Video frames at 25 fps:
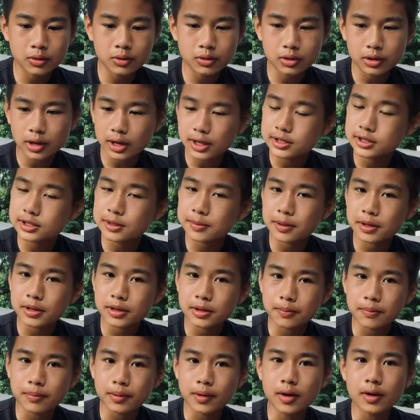liked about
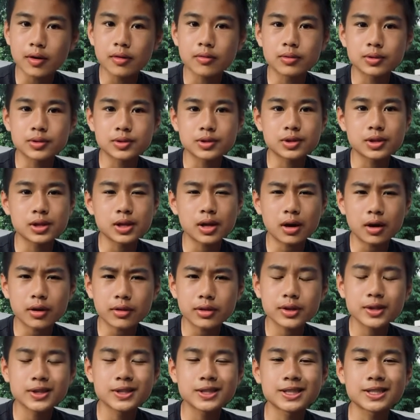the book was the
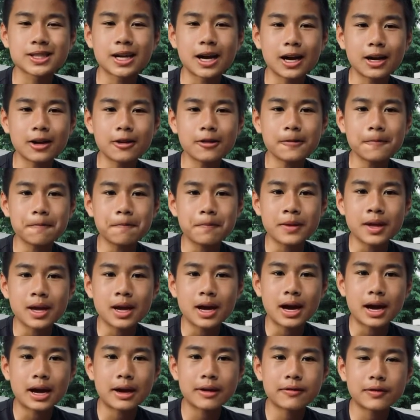author's style.
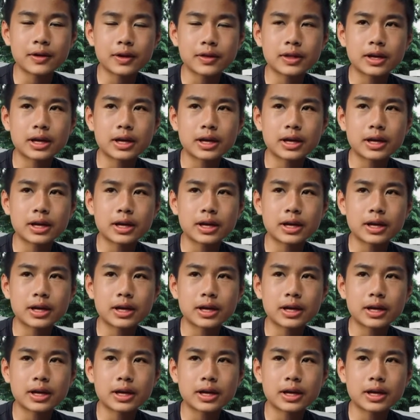I felt